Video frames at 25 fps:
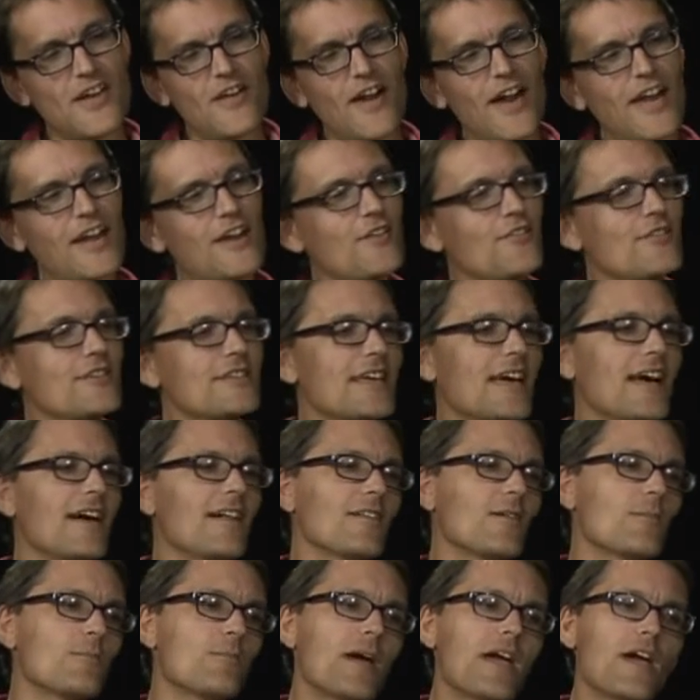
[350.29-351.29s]
Now, I don't know what the
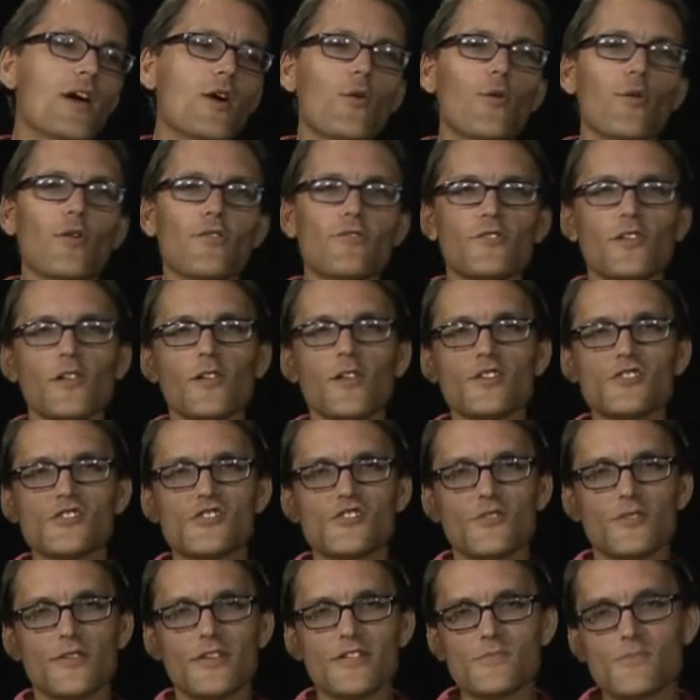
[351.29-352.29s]
hell a Beowulf
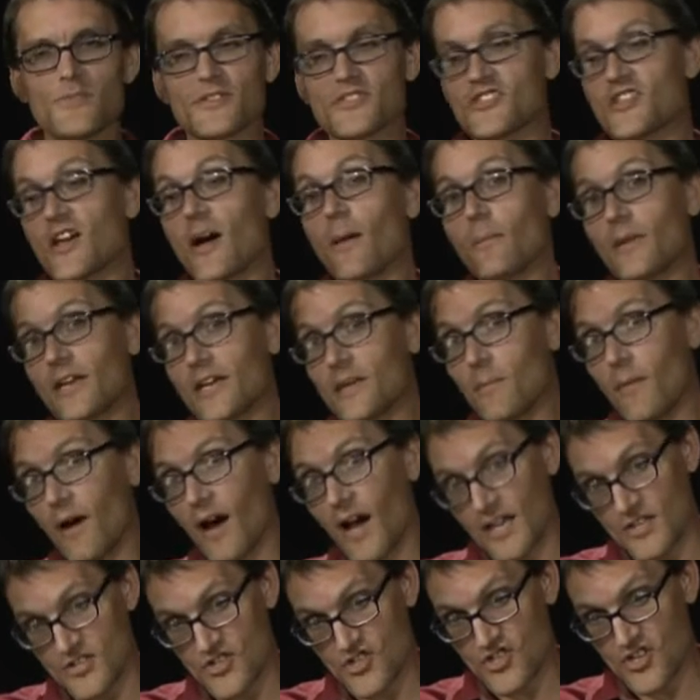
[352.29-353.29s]
cluster is, but somebody
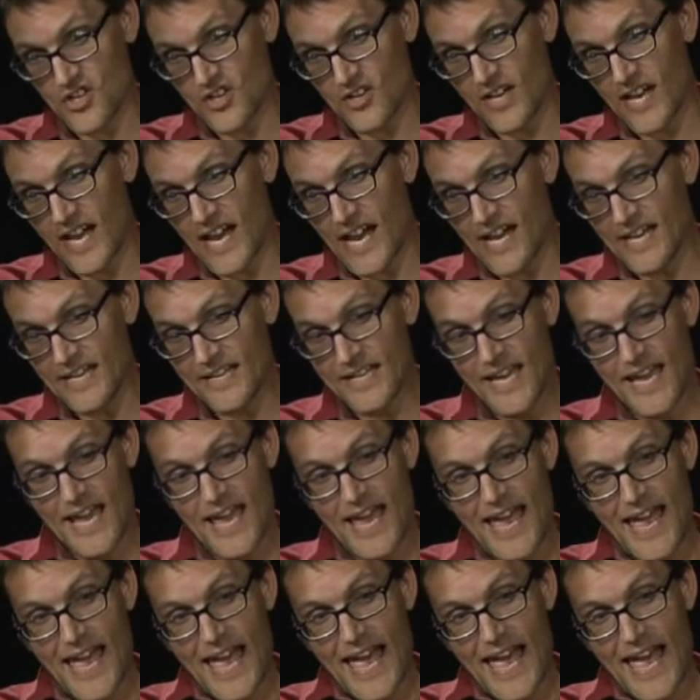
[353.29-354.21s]
must. Okay,